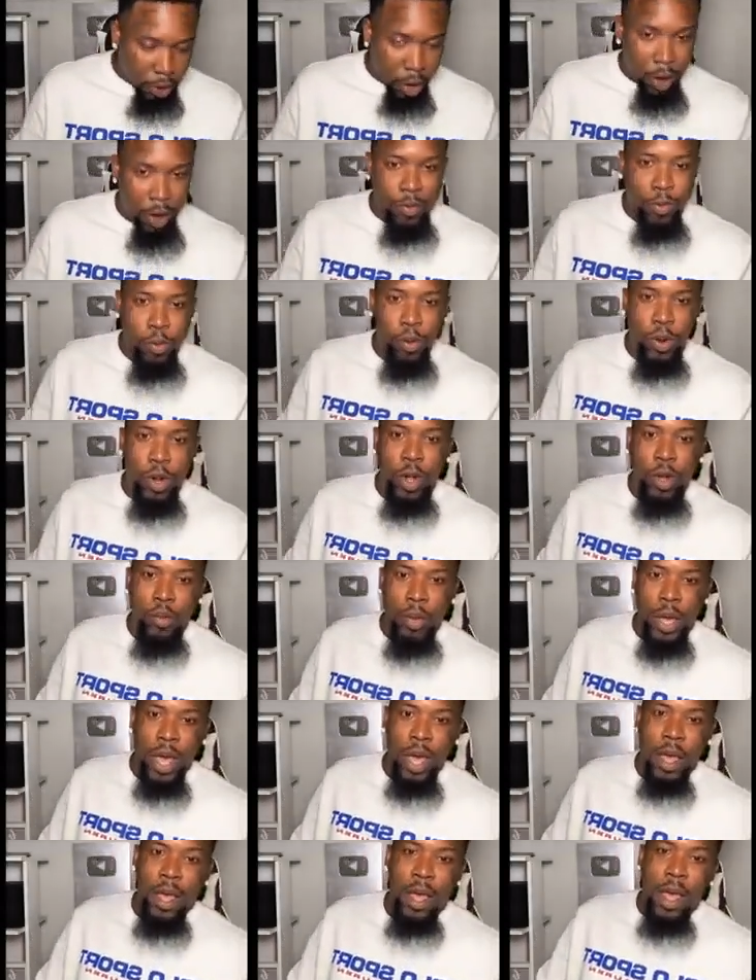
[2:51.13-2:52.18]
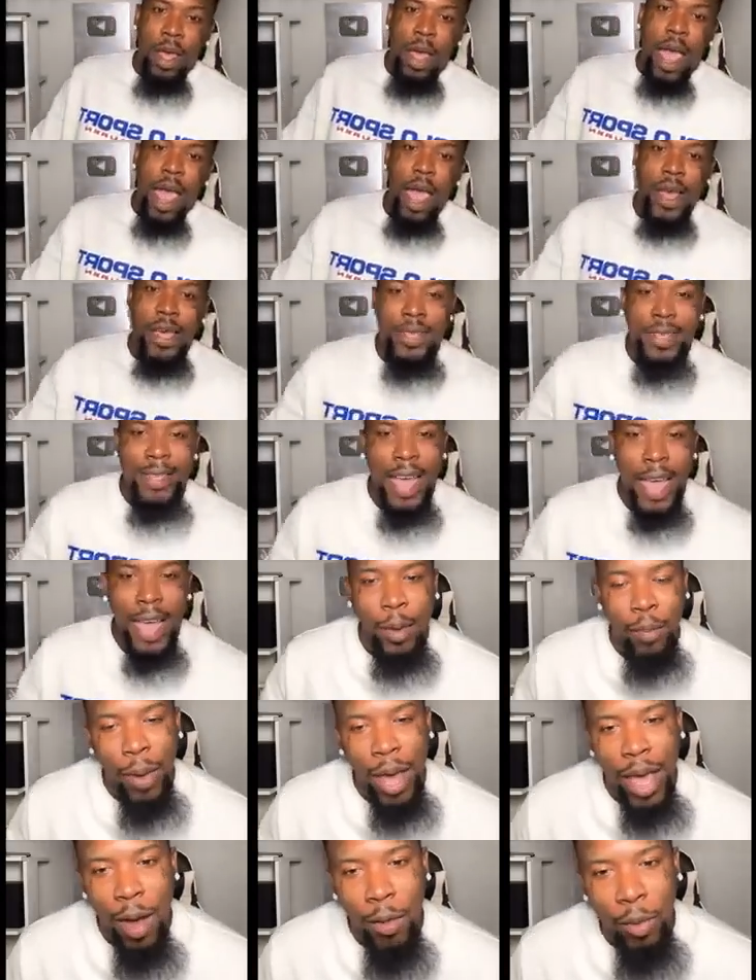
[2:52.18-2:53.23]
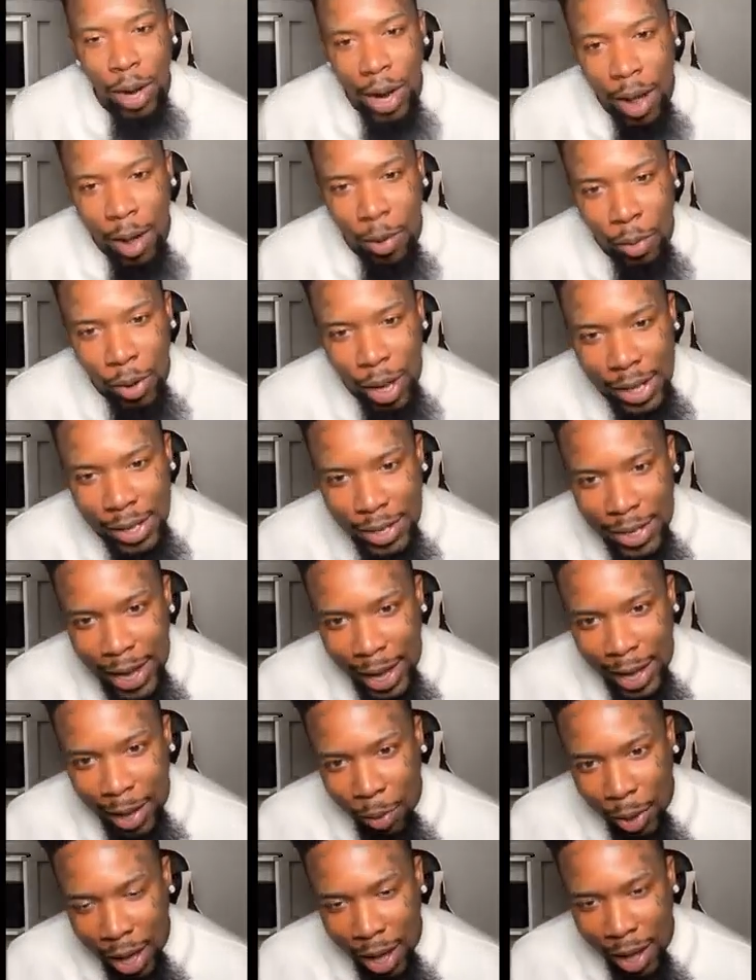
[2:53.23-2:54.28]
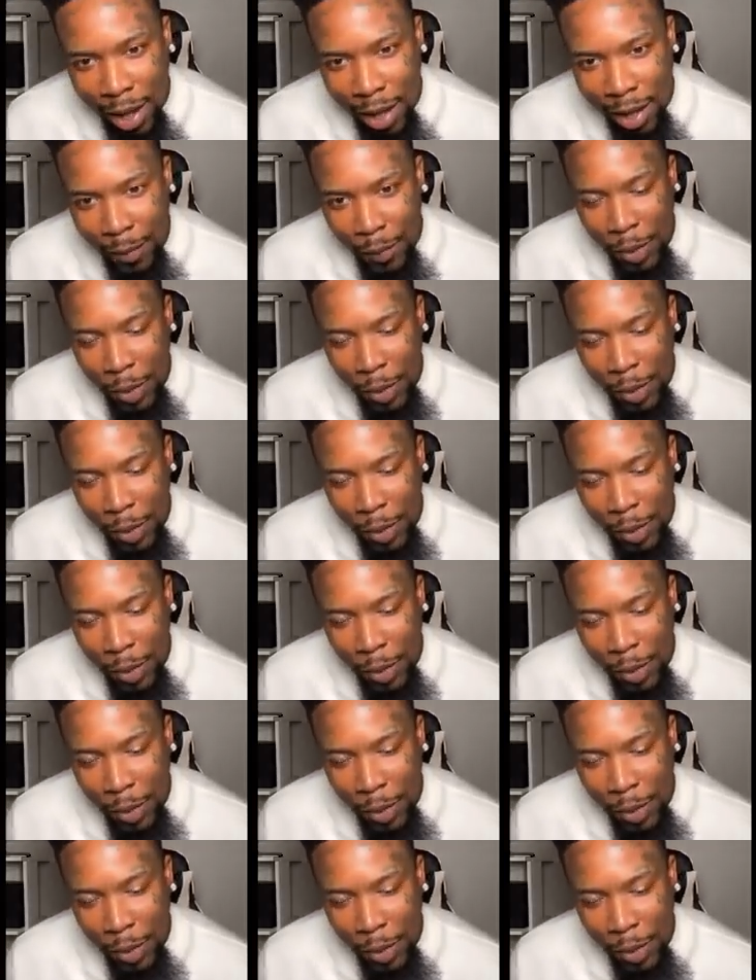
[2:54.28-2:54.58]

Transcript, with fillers: Oh, sure. real, hey Jake, man, what up with it, Jake, man?